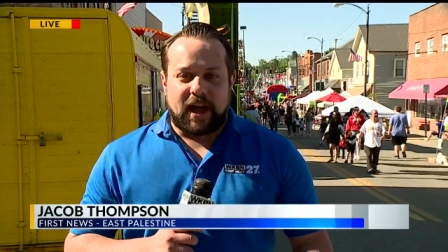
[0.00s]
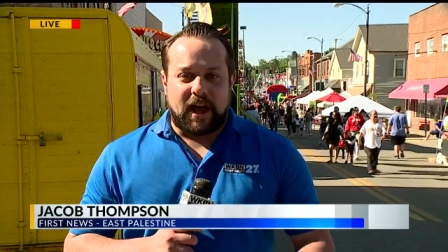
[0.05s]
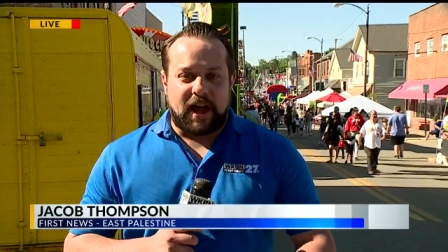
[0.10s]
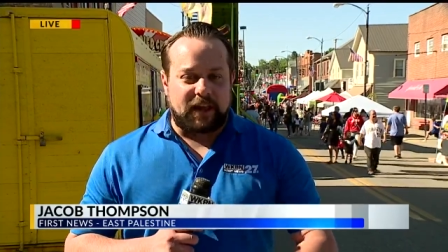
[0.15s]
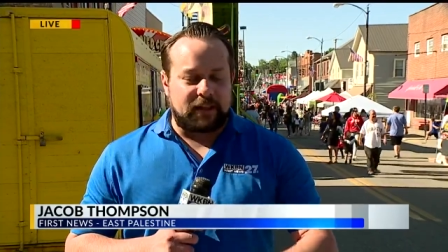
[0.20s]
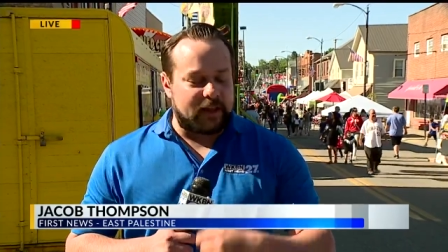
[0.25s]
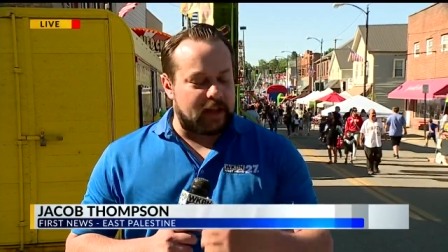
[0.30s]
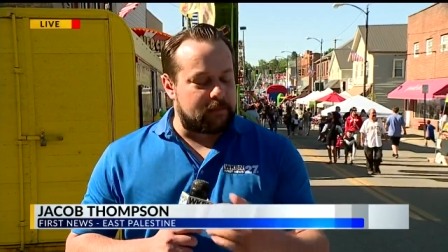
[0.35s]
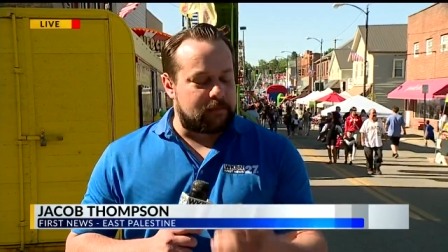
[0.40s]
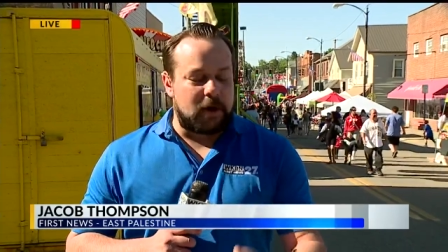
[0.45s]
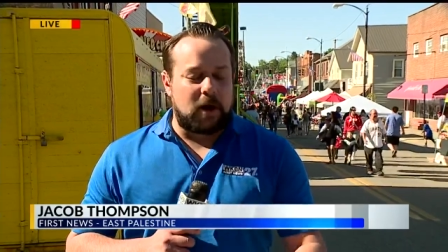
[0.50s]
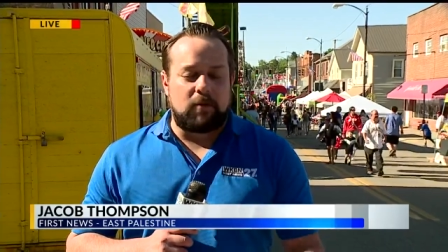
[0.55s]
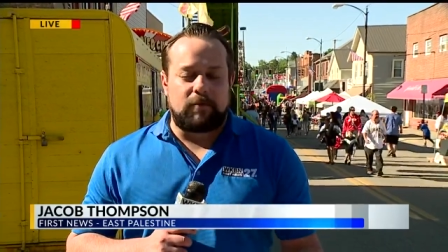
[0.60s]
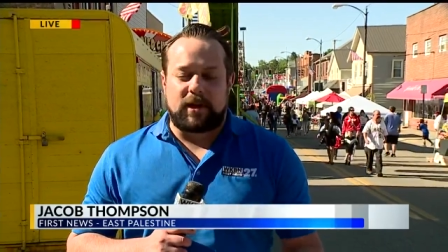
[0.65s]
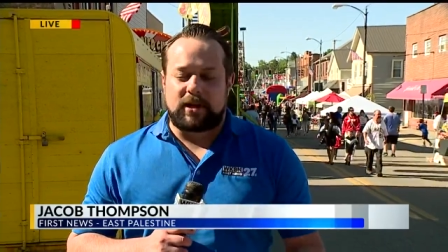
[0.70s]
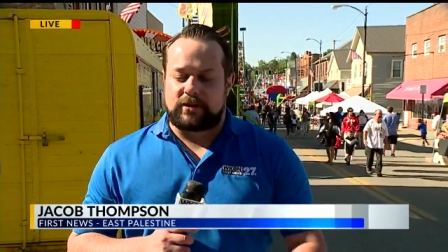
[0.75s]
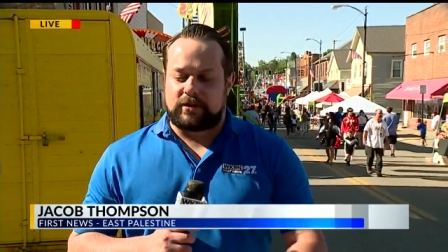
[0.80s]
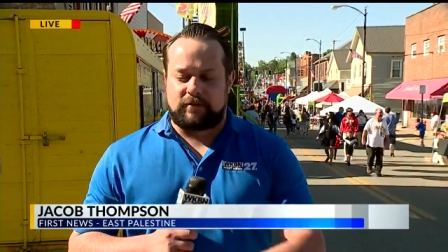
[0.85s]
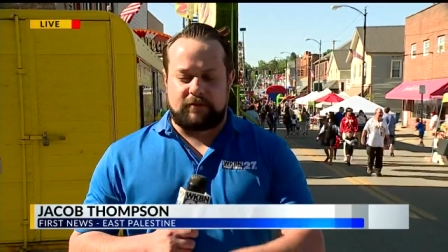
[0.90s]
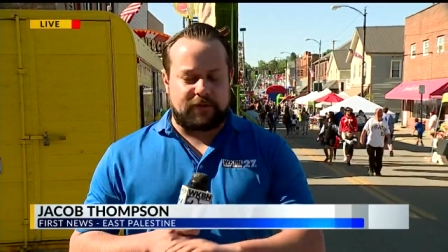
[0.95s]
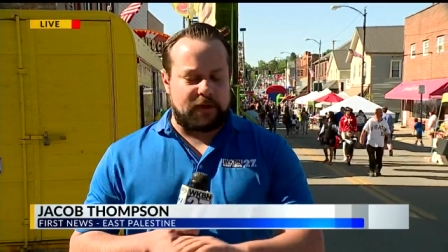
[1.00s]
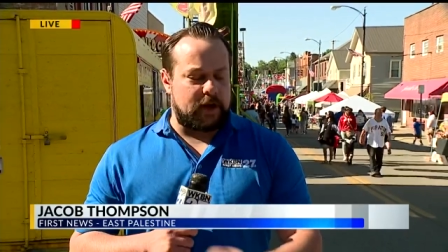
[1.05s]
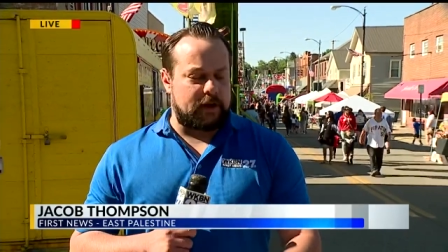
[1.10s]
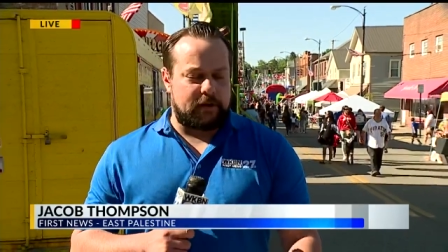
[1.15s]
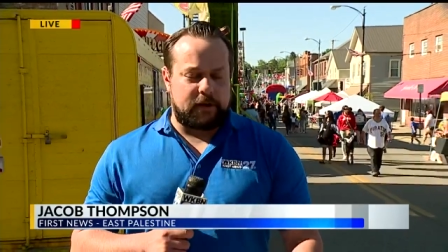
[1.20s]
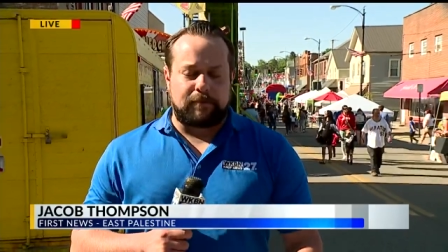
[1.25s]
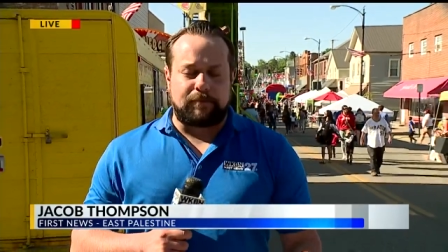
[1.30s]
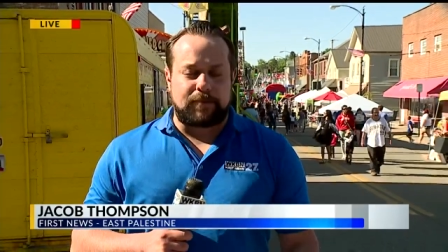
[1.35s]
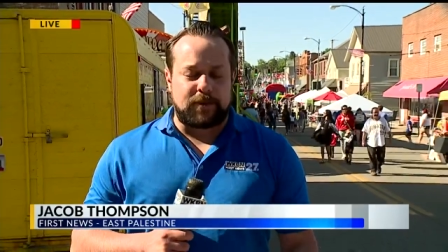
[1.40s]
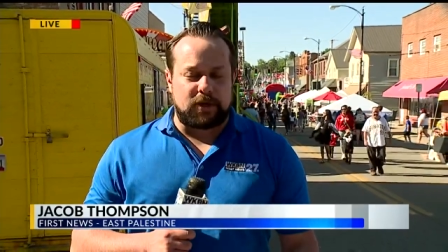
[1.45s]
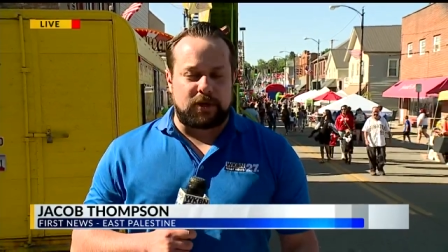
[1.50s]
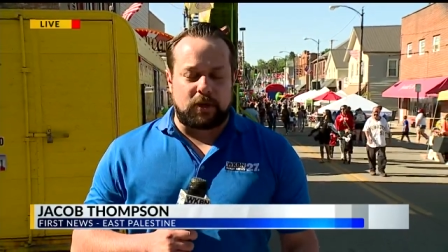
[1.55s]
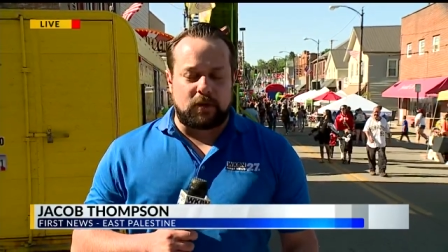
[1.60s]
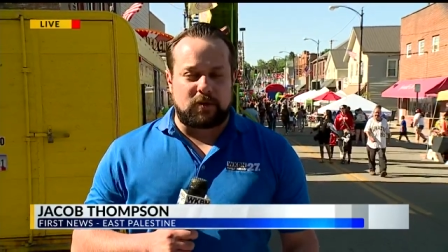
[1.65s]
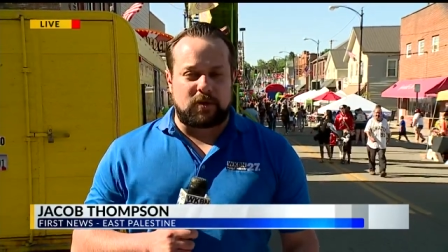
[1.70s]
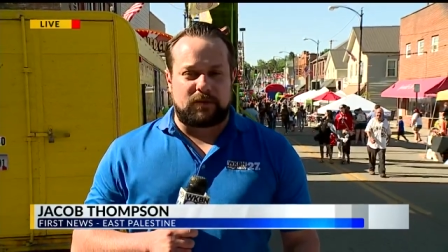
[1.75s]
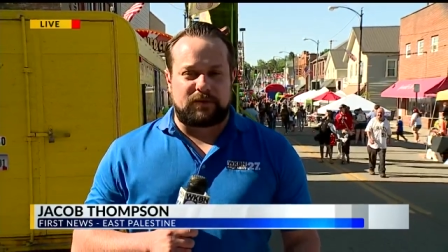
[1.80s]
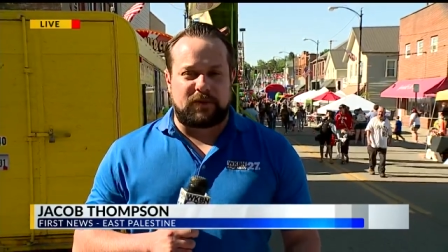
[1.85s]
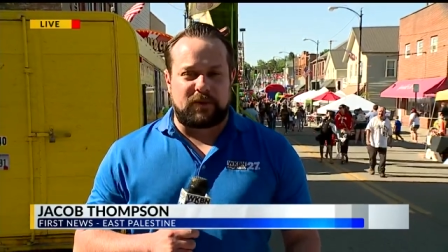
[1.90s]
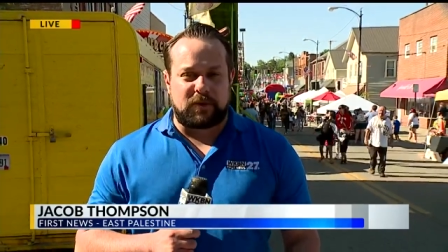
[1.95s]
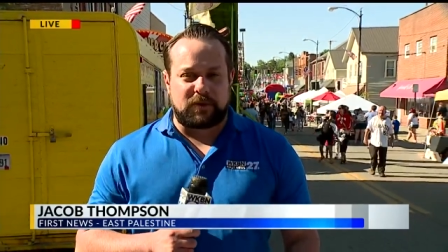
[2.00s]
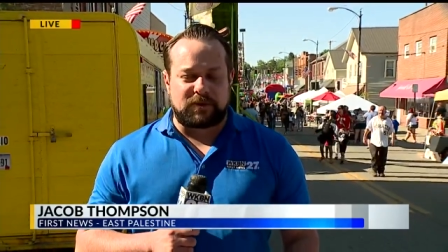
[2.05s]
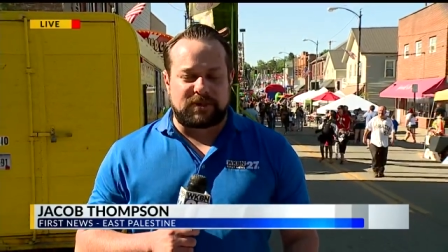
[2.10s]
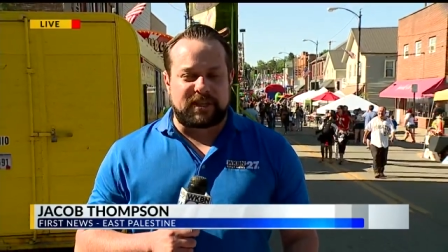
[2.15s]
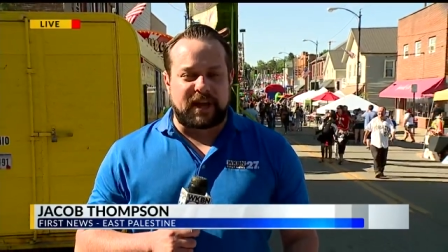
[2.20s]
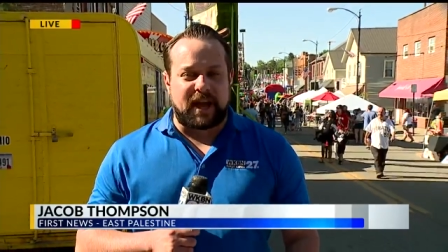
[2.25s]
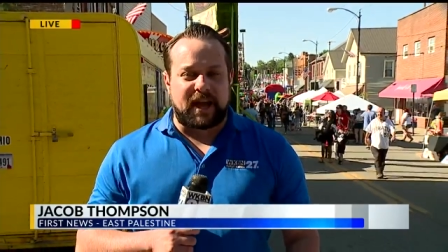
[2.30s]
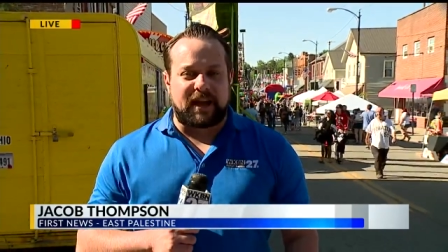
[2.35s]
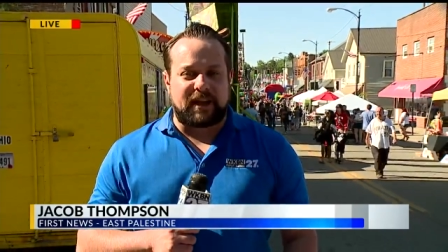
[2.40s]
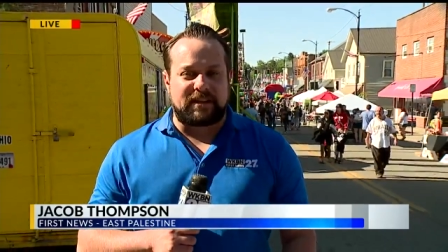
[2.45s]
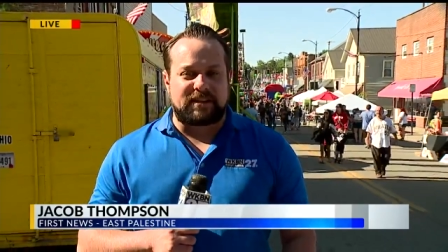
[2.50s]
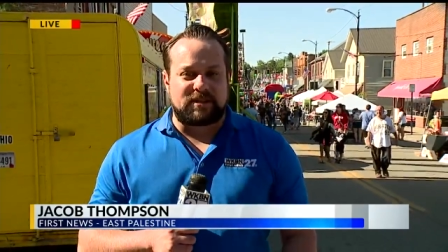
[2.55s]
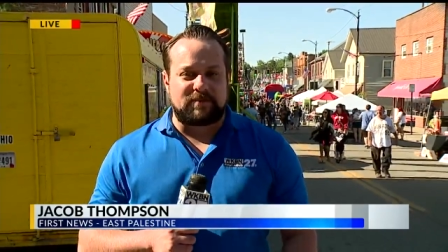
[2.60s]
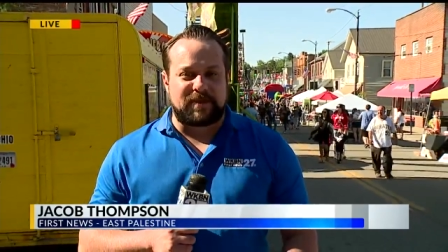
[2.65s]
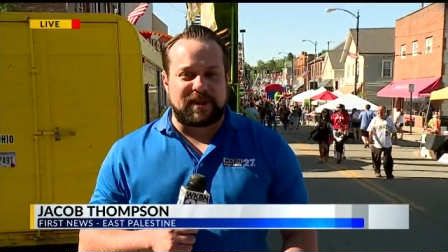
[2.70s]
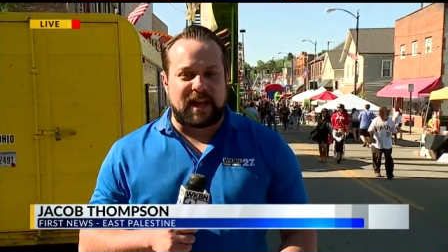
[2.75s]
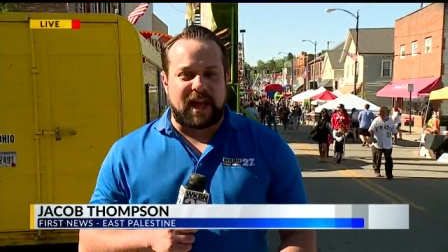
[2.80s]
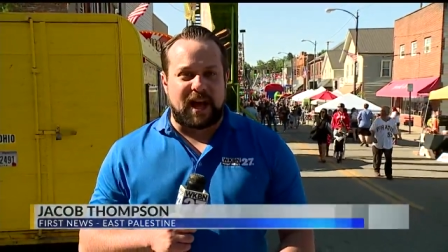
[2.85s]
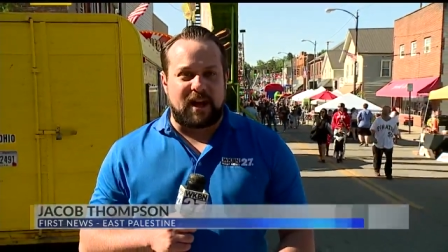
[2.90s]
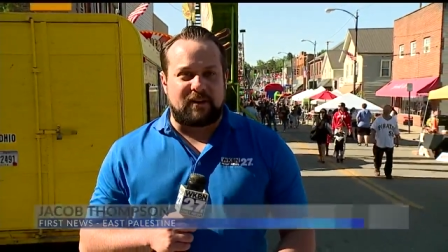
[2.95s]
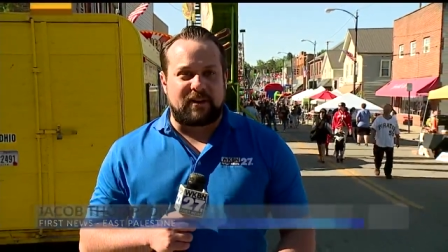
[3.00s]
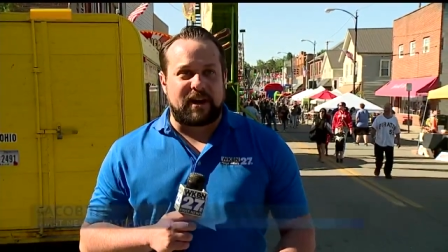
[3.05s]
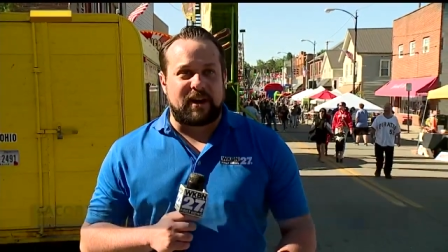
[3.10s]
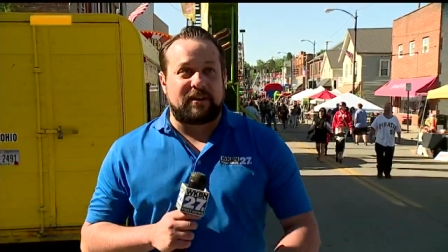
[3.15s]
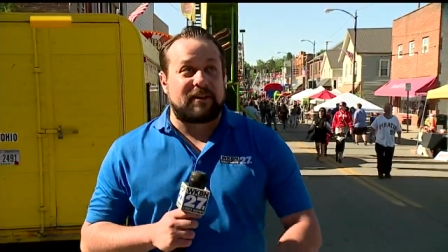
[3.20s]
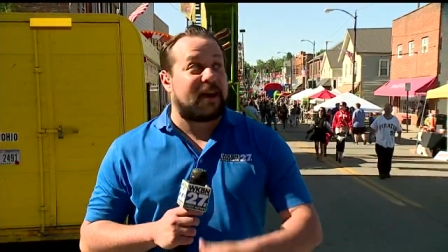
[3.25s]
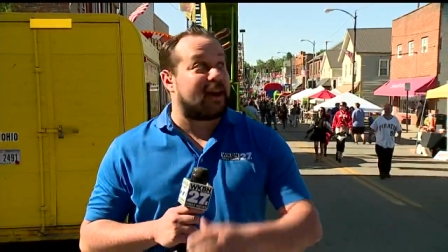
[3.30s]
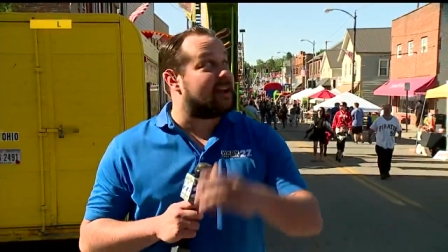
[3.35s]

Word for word: And like Paul mentioned, very beautiful day to be out here.